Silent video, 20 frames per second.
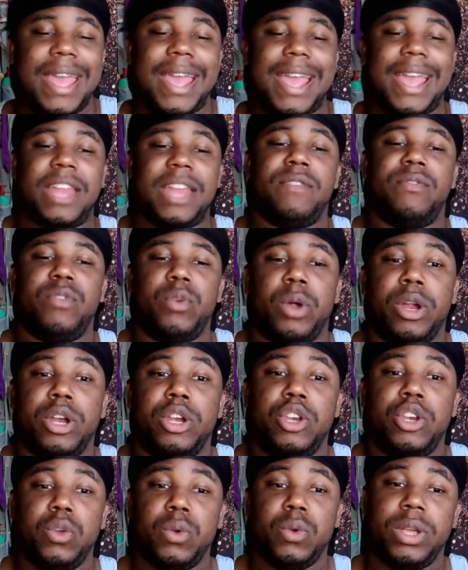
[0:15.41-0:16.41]
And if you are
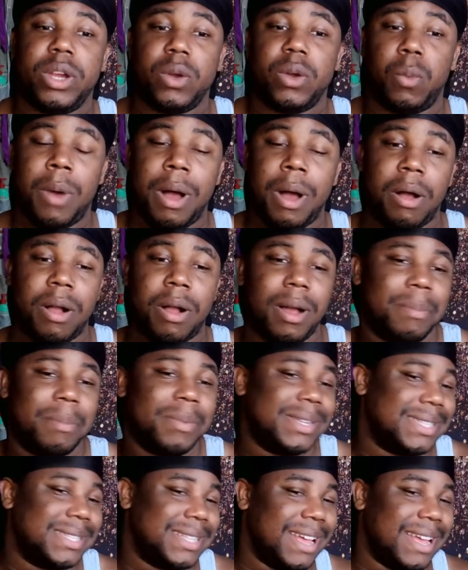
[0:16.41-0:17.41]
new here, welcome,
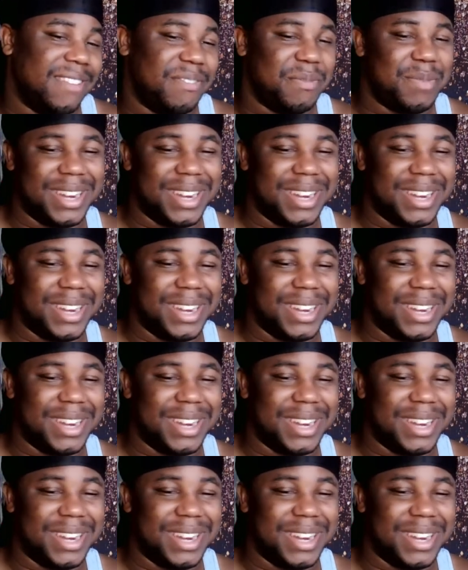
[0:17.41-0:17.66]
because I've